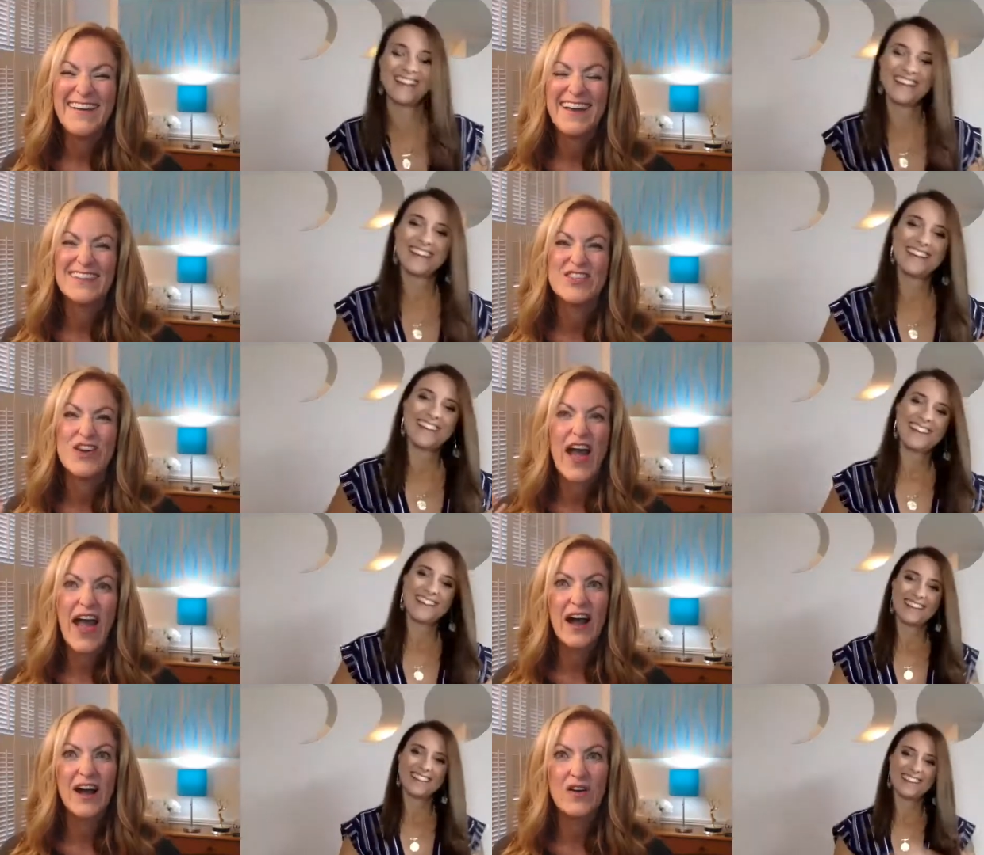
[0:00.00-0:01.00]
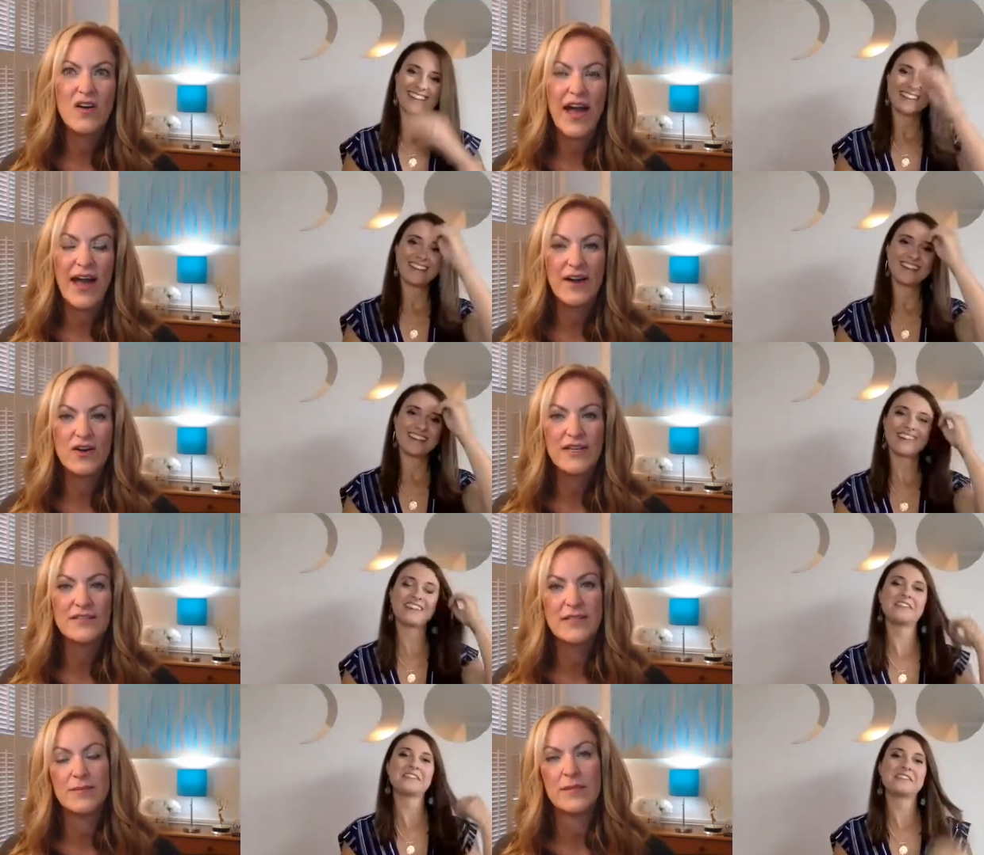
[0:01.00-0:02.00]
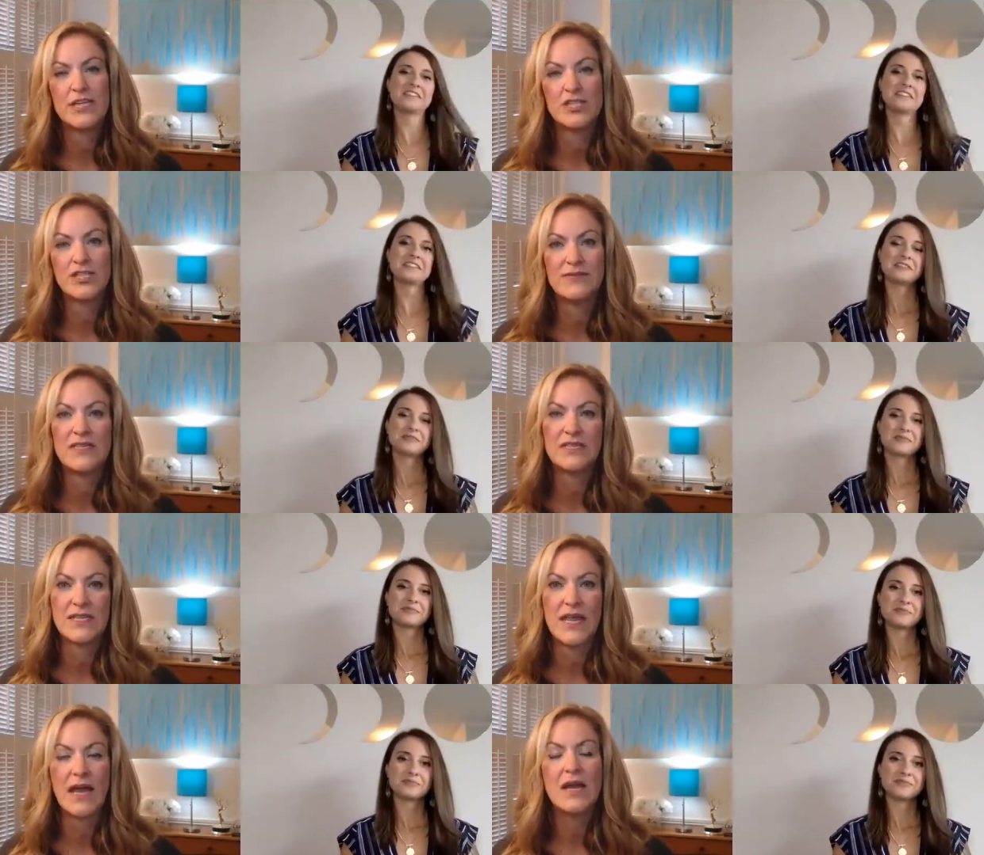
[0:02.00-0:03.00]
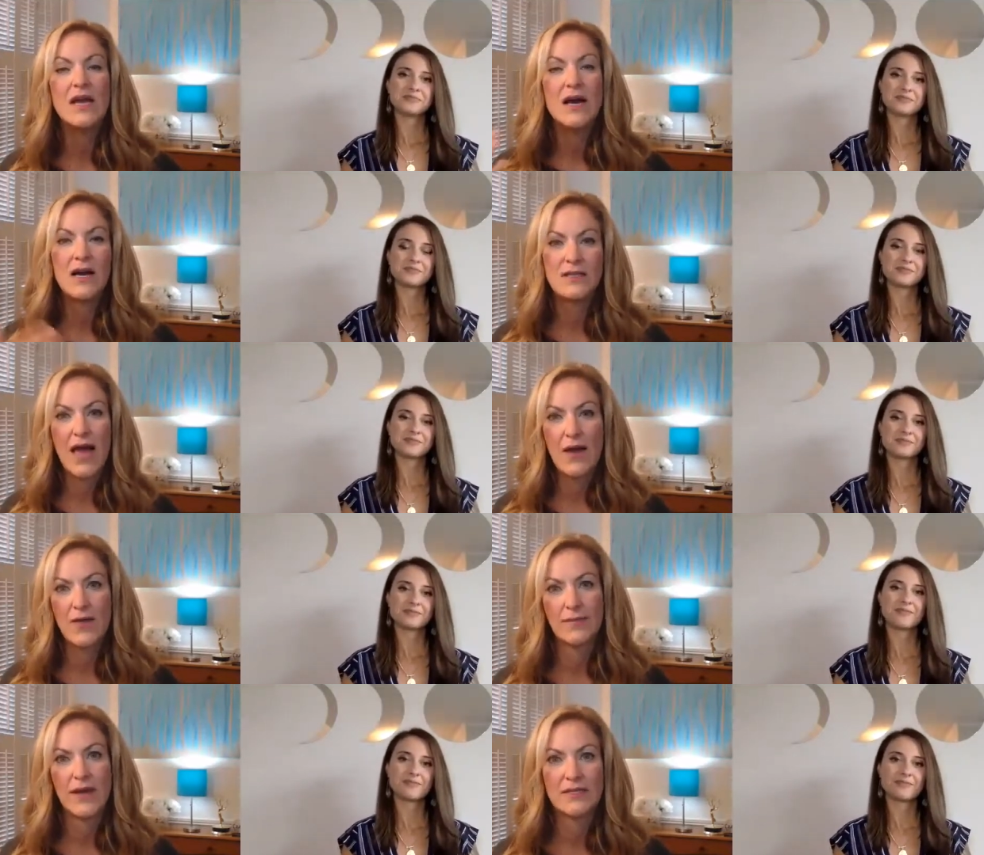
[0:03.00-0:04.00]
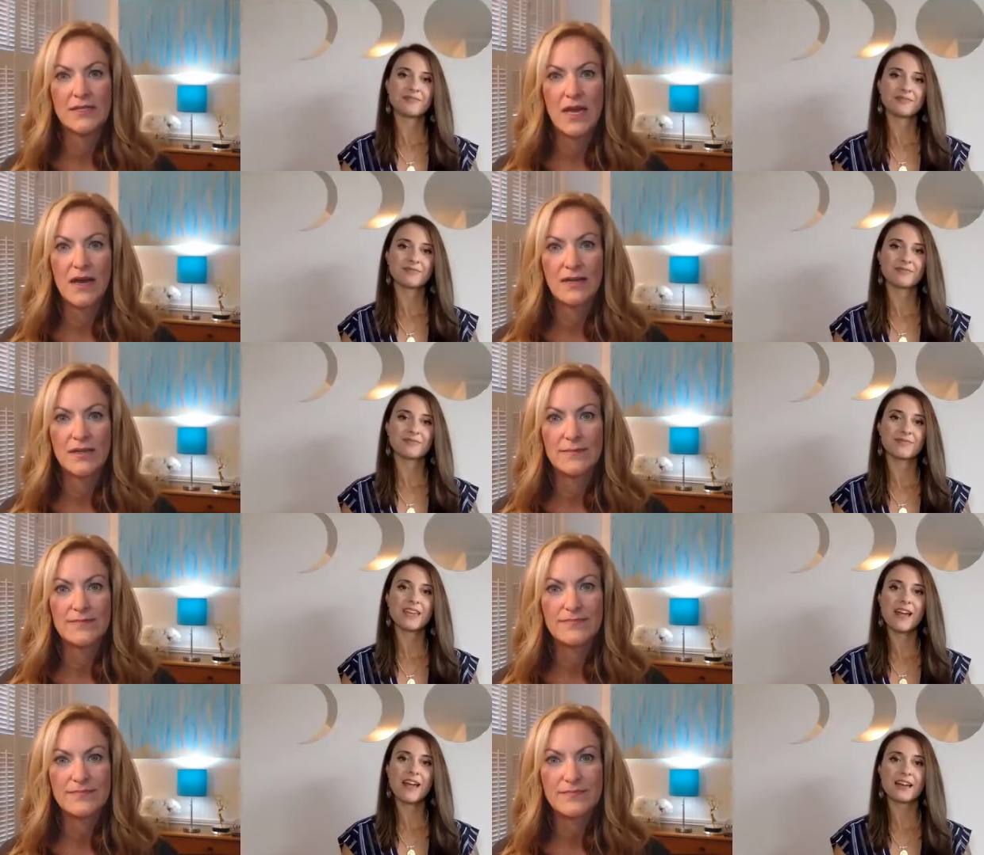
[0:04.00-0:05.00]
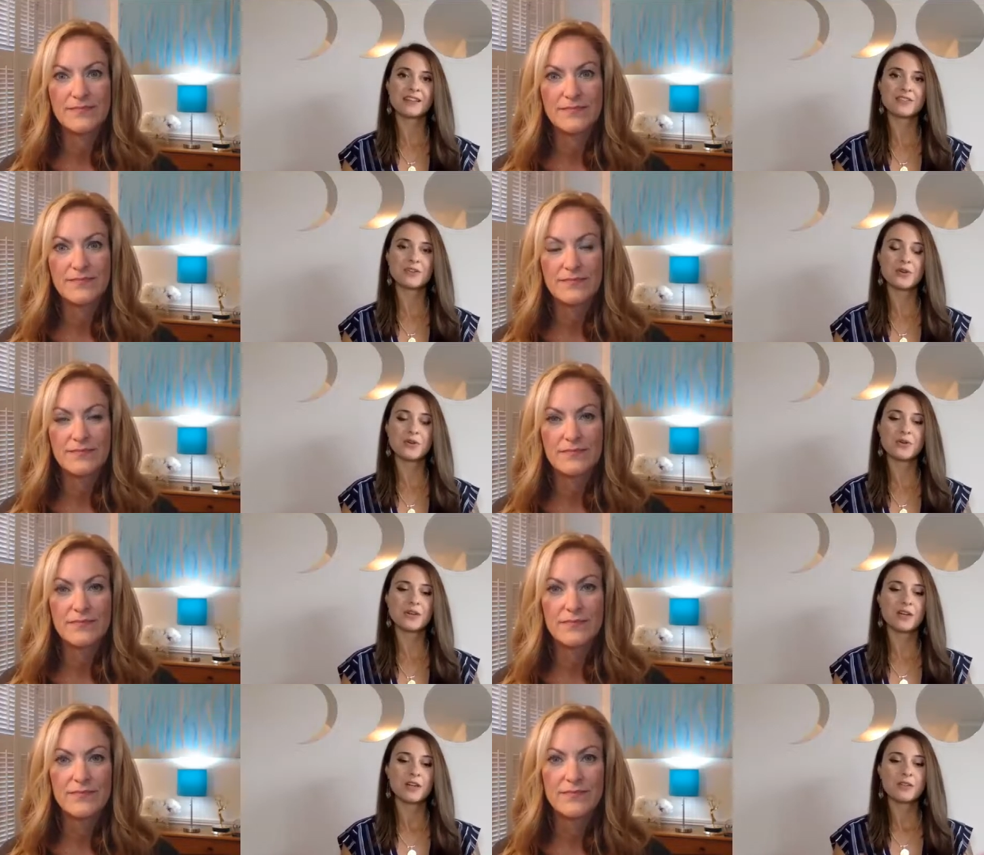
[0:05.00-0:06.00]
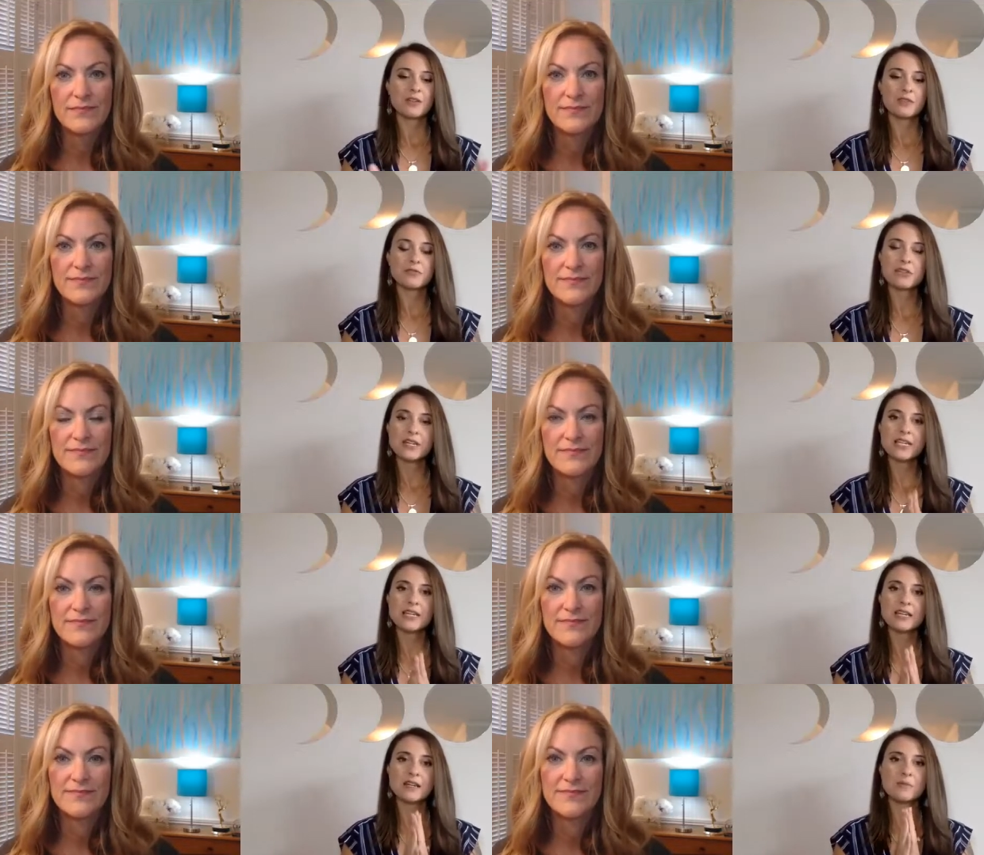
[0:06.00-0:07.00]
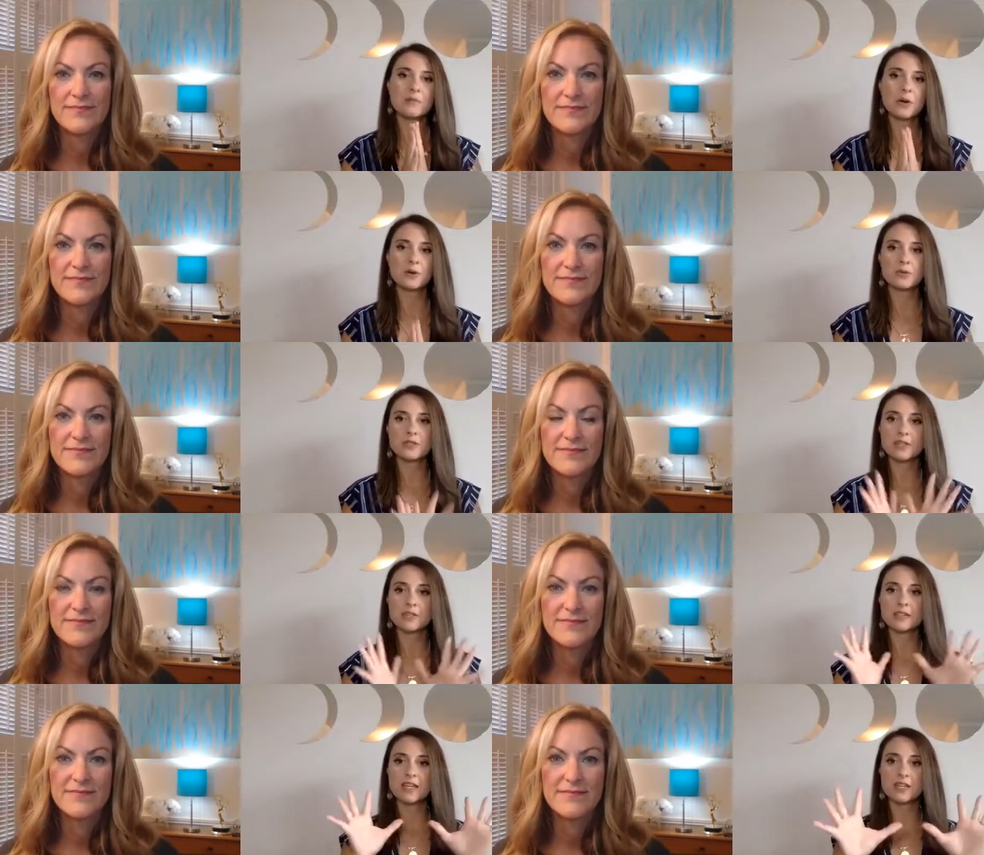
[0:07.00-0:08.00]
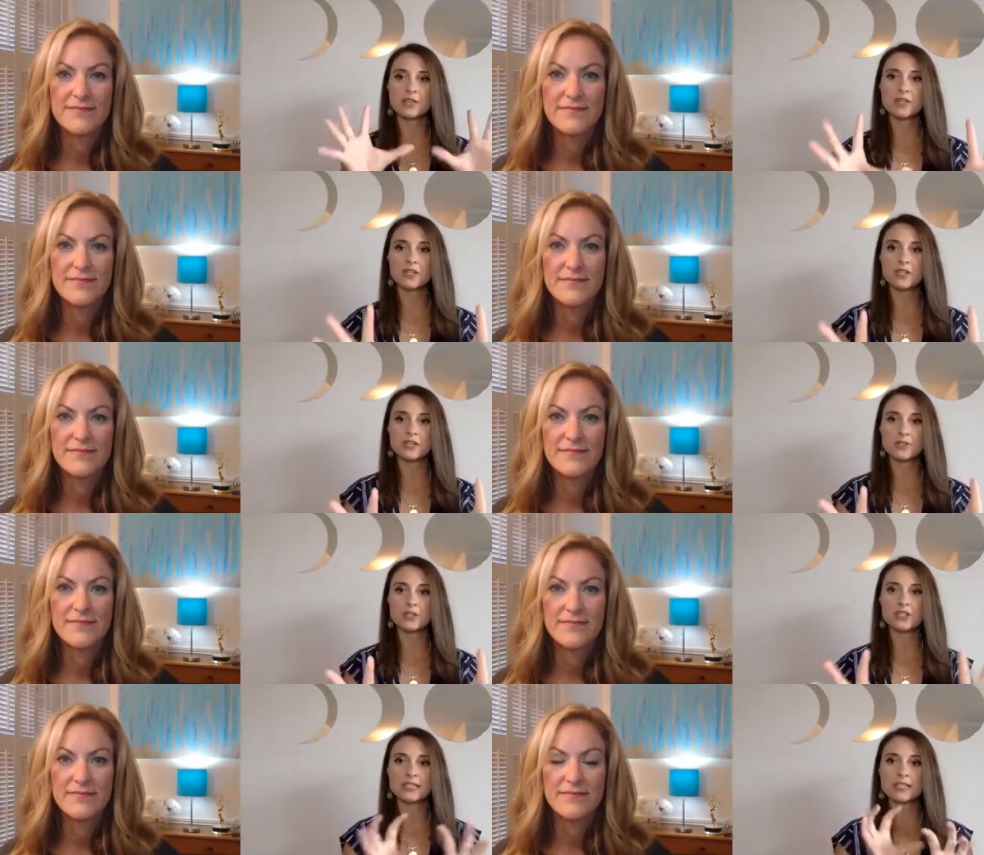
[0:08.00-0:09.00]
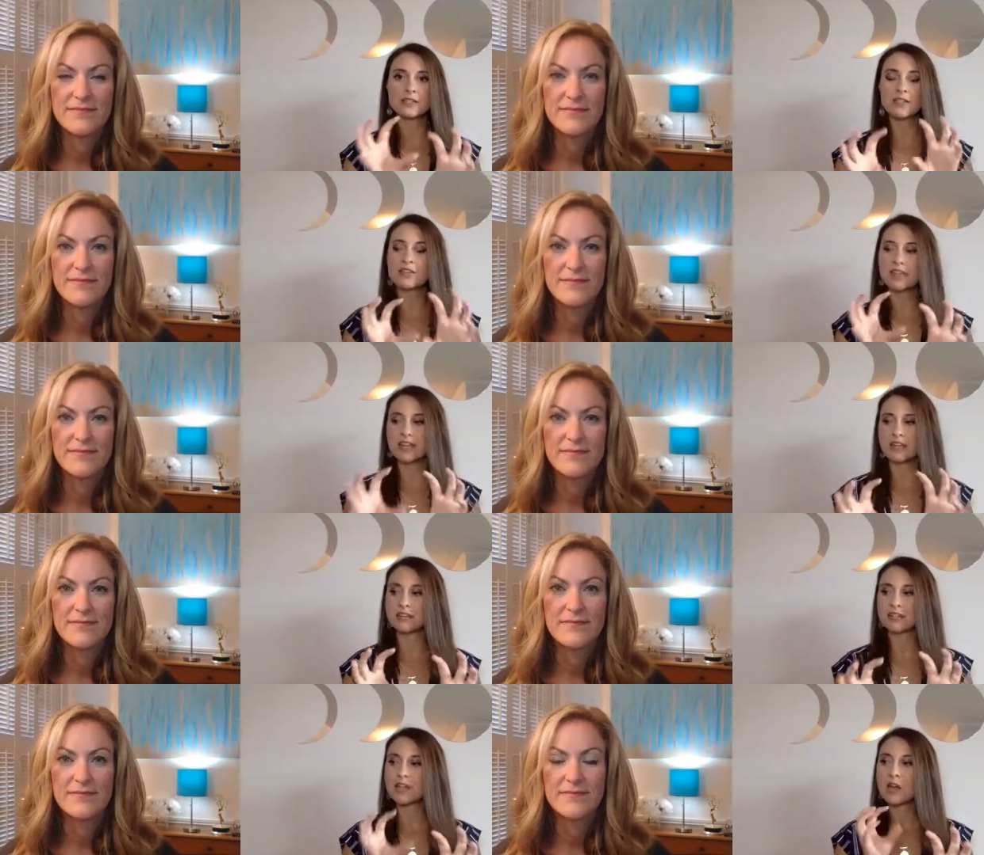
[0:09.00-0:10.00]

Speaker 1: yeah so how how can somebody shift into that allowing mindset
Speaker 2: yeah so three posts that you can do just these little things